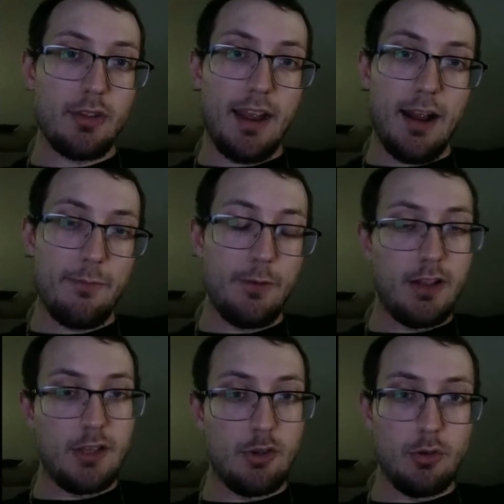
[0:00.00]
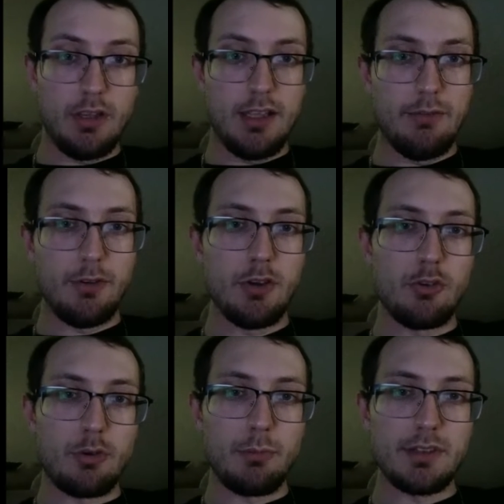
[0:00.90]
that I feel like you could give it a
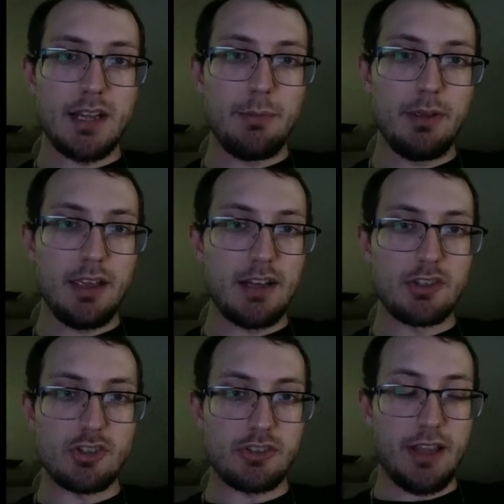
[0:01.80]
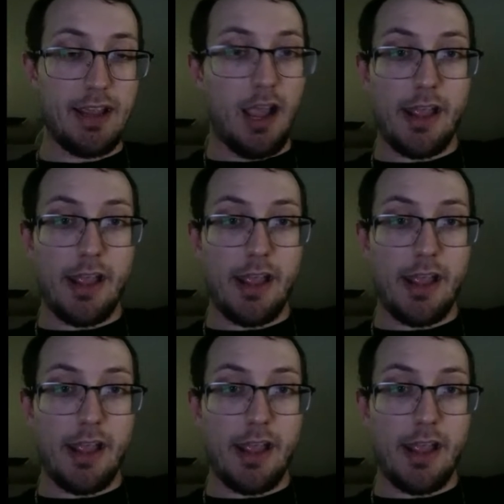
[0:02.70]
normal typing and it's just like,